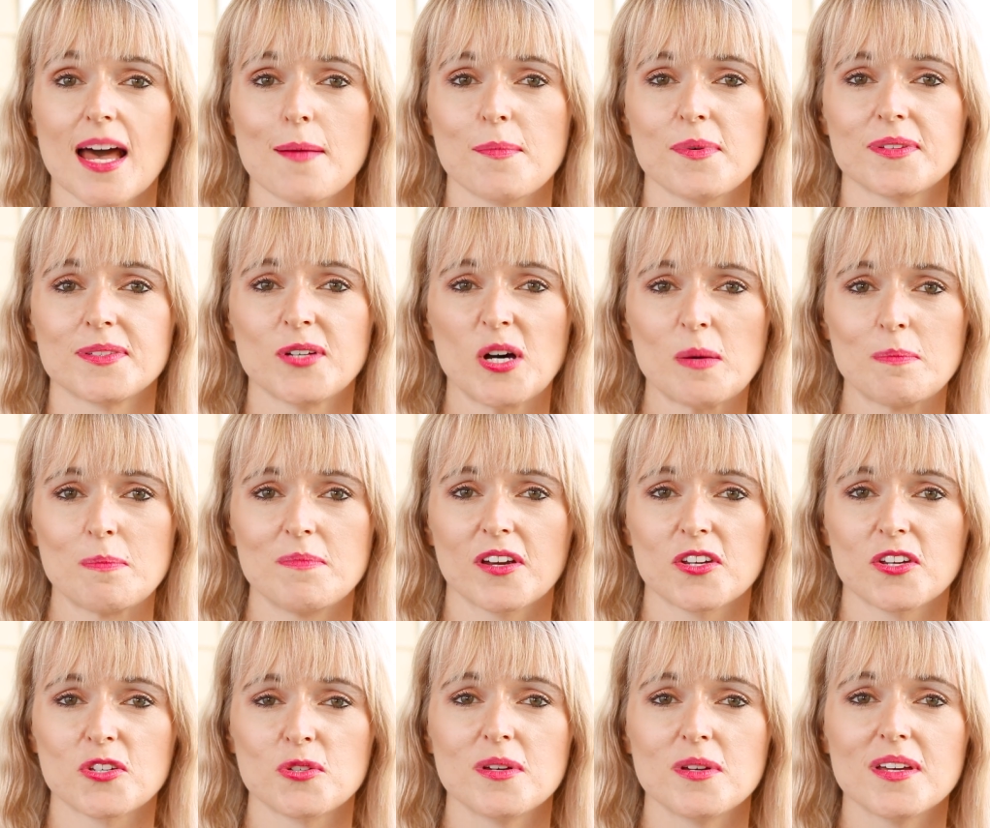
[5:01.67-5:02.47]
episode,
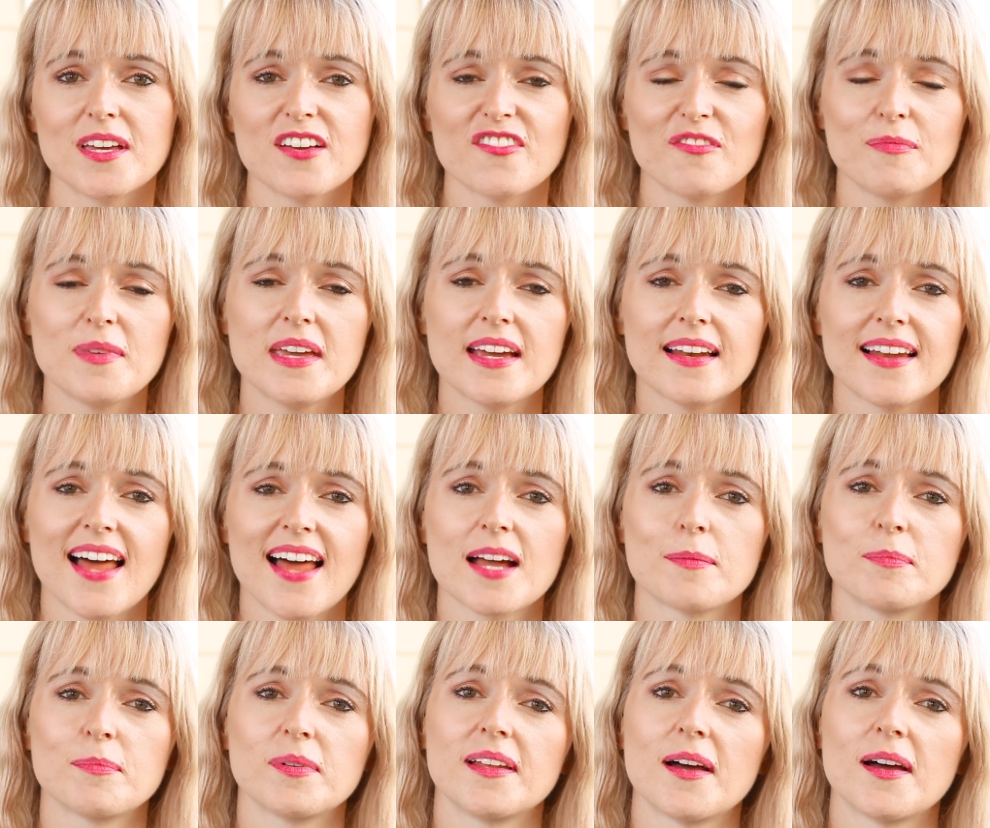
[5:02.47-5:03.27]
make sure you give me a
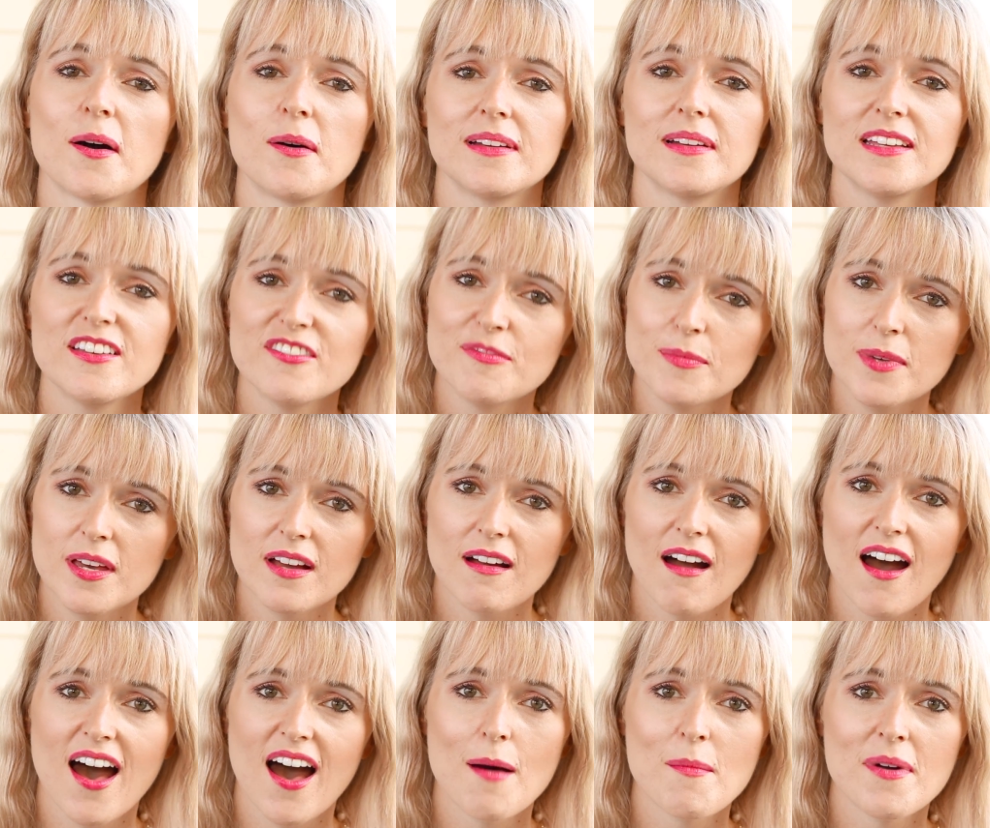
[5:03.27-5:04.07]
like below, leave me
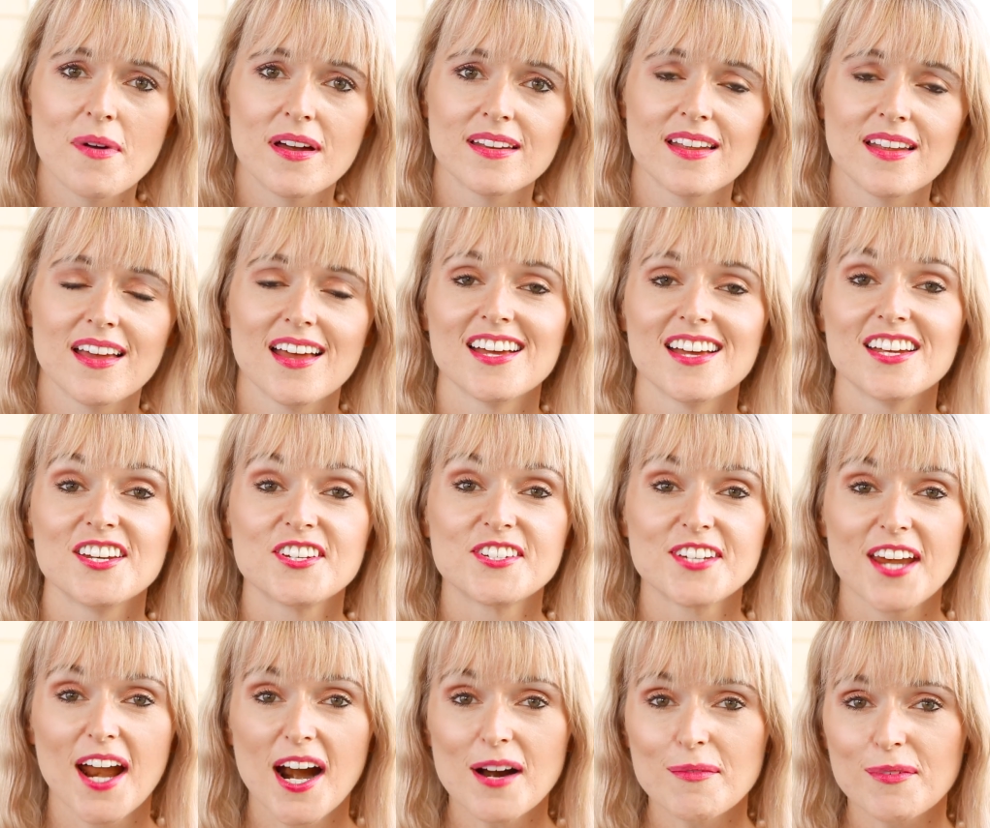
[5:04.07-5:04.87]
a comment,
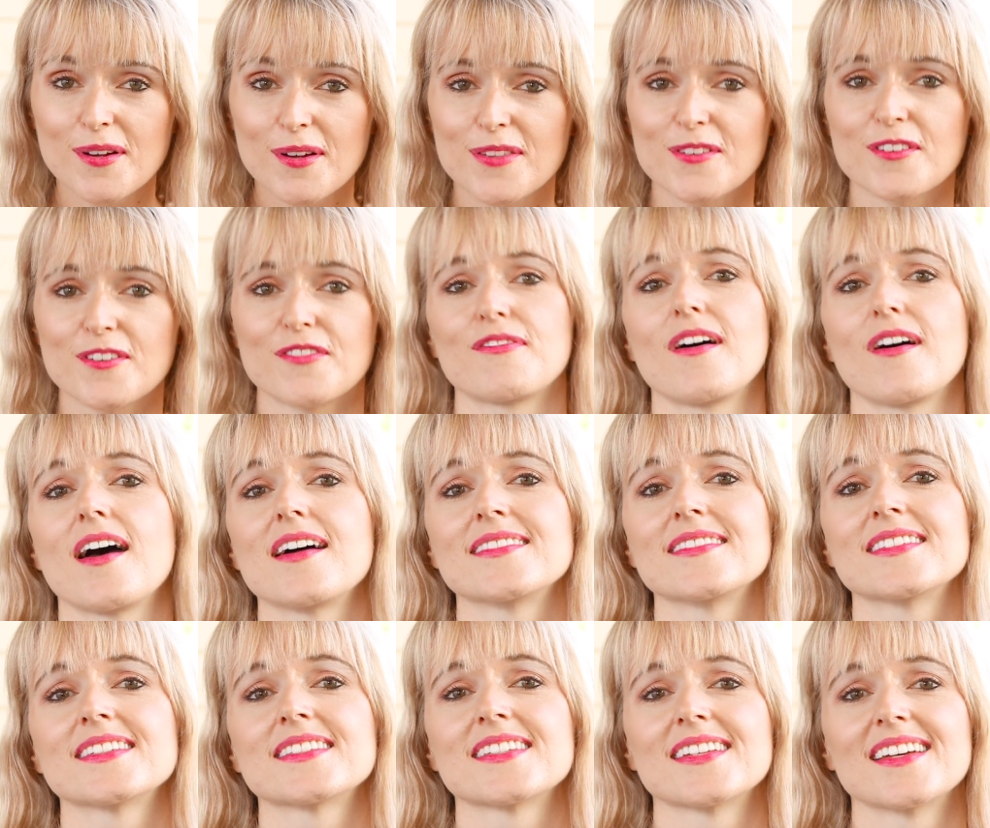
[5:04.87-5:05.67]
share it with your
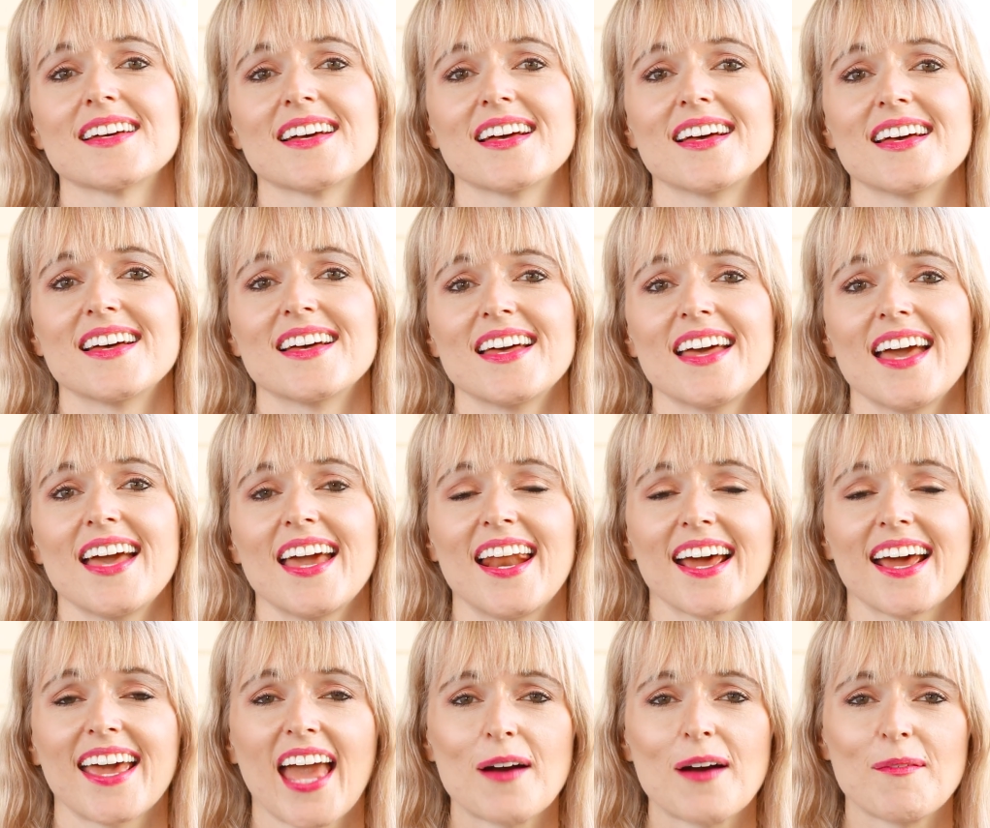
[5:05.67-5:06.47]
friends,
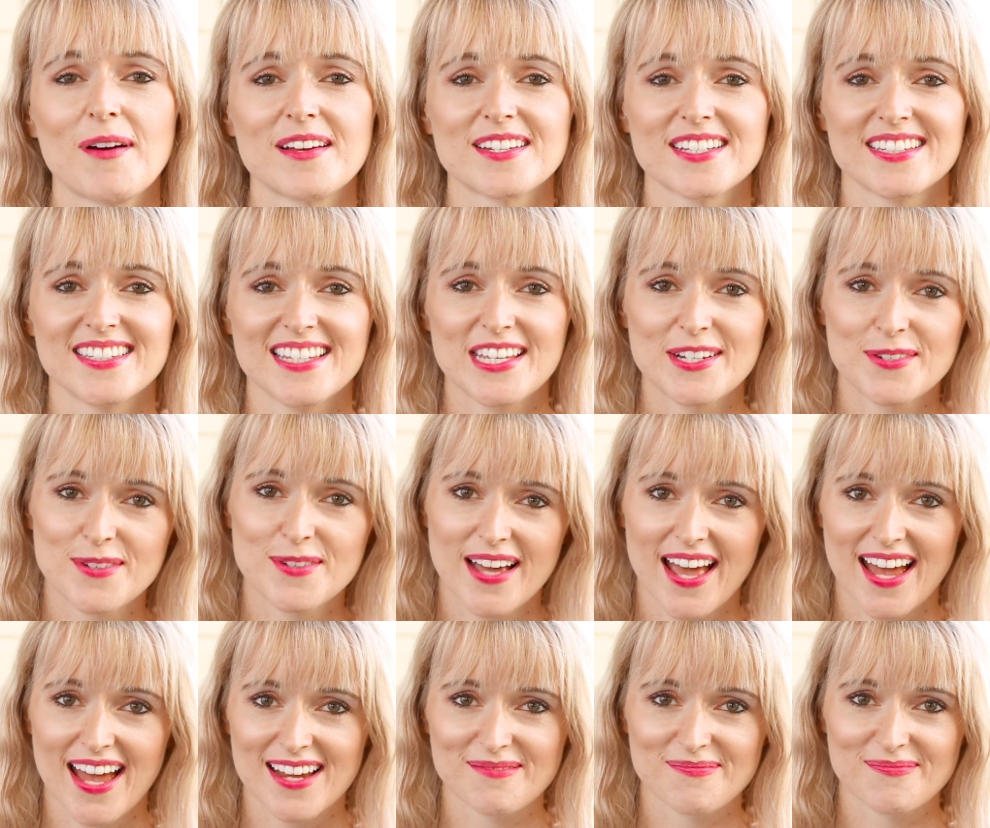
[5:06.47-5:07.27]
and I can't wait to see you
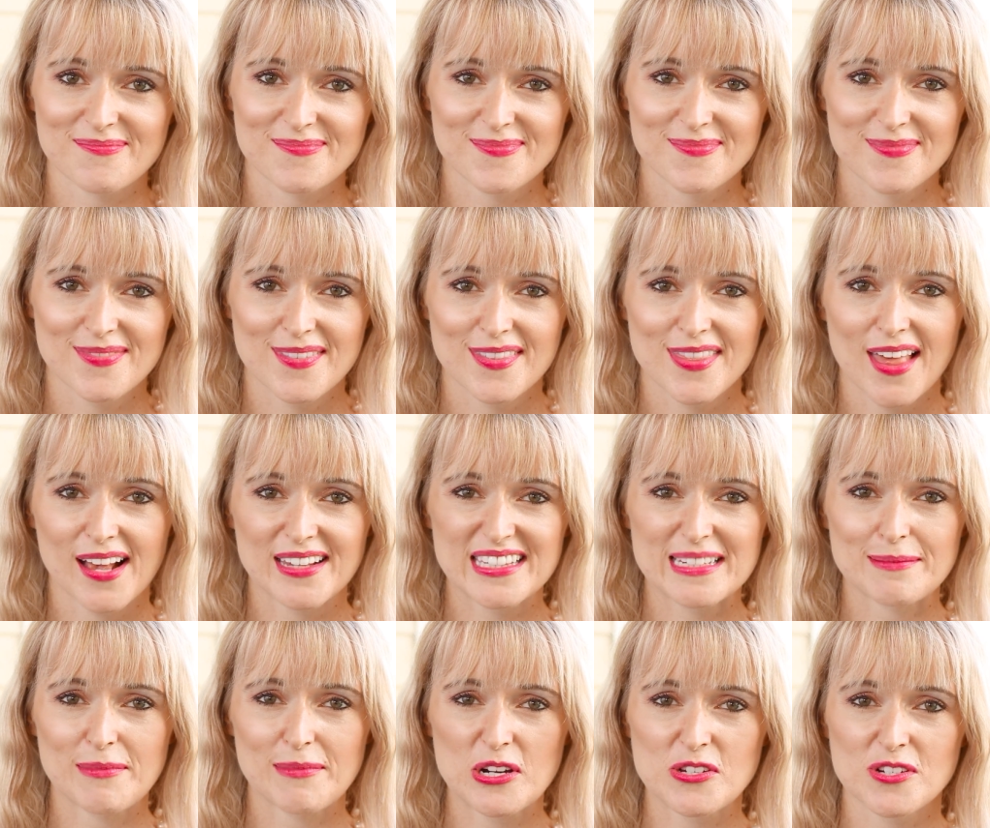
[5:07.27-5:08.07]
again.
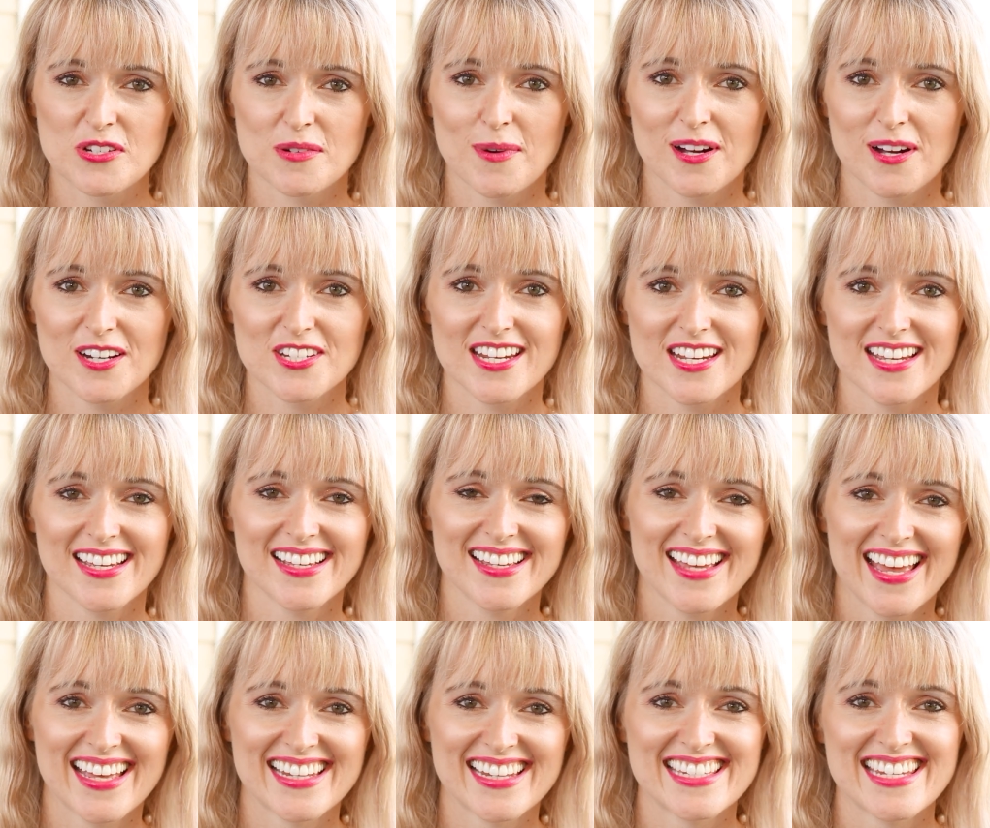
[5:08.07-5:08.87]
Thanks so much for
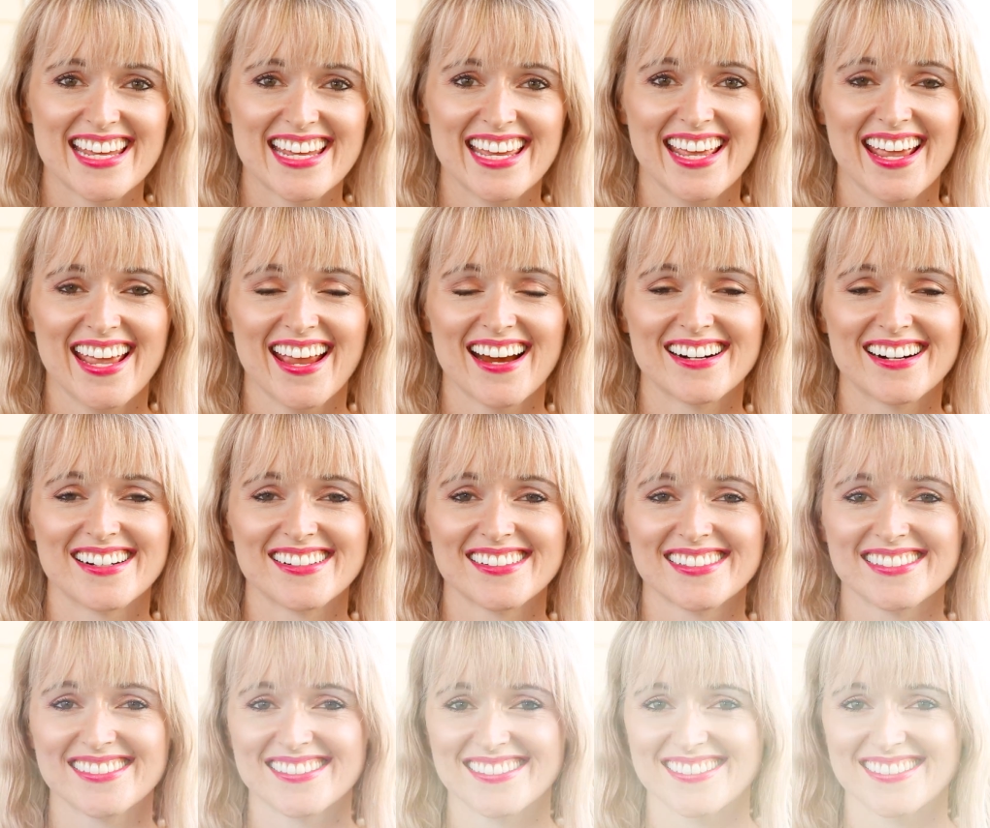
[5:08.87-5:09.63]
watching, and take care.